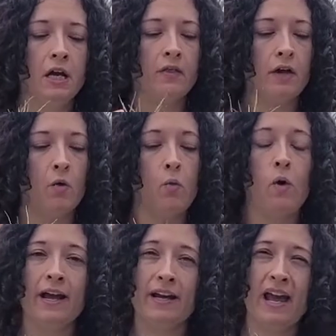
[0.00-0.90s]
The
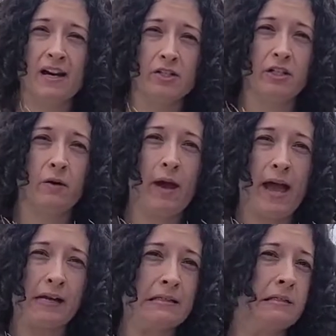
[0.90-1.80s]
white actually
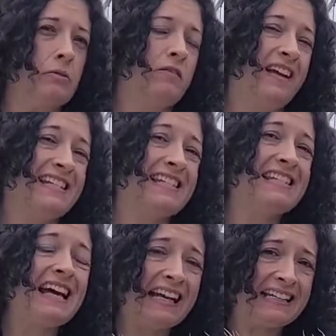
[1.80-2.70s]
acts as sort of like a
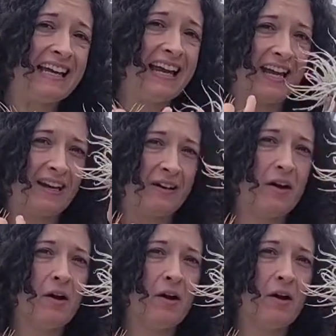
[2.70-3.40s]
suntan